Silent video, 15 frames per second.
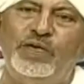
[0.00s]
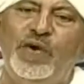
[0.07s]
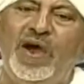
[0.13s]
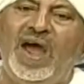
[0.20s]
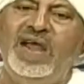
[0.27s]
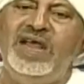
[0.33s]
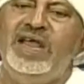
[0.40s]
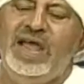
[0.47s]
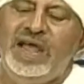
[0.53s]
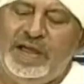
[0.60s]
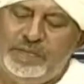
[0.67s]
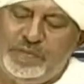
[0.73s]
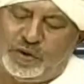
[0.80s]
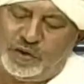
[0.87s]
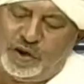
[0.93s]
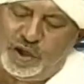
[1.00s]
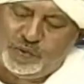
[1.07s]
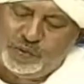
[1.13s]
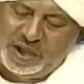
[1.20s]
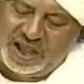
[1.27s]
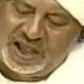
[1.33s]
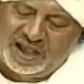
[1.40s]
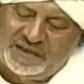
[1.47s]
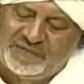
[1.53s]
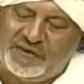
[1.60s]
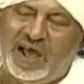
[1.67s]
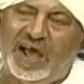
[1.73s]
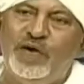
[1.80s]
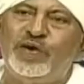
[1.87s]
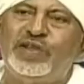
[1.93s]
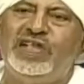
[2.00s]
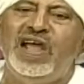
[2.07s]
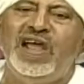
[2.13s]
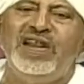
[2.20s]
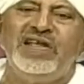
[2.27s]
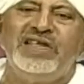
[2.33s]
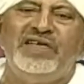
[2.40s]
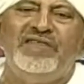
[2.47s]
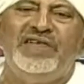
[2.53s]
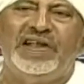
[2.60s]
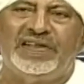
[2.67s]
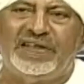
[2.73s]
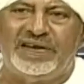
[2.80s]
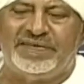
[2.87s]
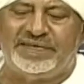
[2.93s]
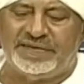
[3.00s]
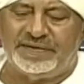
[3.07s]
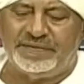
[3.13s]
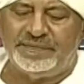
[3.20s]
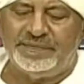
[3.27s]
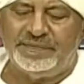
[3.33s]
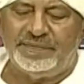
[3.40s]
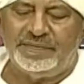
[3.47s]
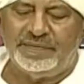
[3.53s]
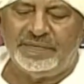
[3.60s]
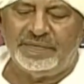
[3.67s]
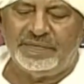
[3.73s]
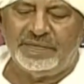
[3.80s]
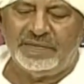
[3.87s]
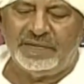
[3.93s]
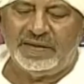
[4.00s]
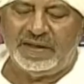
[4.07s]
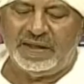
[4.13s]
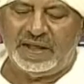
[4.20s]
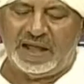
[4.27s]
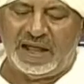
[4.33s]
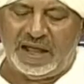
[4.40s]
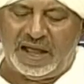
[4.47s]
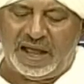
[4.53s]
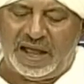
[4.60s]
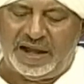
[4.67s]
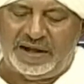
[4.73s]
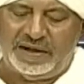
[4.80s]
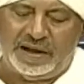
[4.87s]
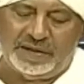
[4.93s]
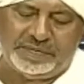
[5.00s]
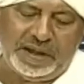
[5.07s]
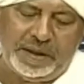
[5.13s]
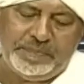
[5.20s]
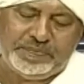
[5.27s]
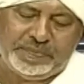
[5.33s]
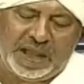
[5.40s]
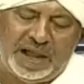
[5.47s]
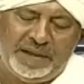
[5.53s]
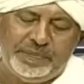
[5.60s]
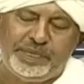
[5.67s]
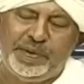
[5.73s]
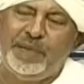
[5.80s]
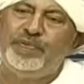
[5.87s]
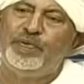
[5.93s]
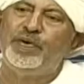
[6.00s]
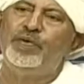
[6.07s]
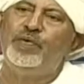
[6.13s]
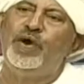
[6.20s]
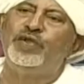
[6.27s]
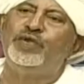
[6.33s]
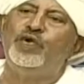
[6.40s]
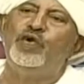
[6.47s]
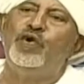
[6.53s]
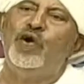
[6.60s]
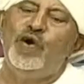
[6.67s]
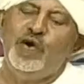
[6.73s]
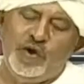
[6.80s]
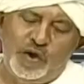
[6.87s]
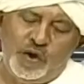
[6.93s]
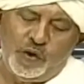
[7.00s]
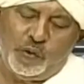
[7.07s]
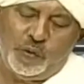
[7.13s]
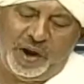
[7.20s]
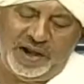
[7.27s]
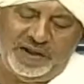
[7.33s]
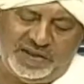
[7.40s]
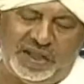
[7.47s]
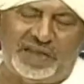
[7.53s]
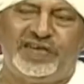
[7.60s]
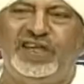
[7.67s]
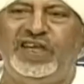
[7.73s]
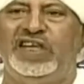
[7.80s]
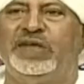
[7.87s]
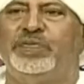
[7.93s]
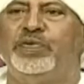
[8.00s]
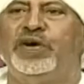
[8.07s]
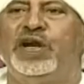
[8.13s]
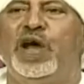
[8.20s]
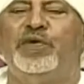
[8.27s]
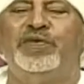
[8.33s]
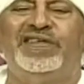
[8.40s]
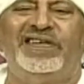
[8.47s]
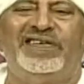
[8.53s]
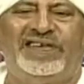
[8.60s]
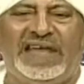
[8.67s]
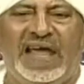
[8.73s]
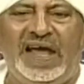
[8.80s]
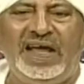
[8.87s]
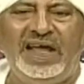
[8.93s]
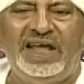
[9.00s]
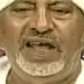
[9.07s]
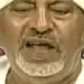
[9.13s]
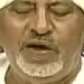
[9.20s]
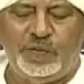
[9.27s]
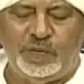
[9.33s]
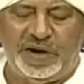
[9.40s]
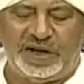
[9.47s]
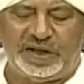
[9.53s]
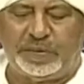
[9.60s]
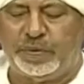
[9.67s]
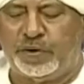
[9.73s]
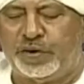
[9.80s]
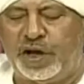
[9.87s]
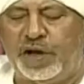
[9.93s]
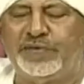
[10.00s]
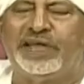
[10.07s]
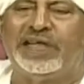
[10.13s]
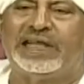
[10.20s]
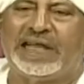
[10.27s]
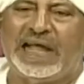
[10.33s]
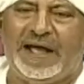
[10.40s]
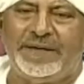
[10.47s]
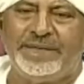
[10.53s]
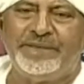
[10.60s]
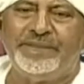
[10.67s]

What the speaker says: Why? Because we have alternative letters. And sometimes people want to know when the C is pronounced sa, when it's pronounced ka.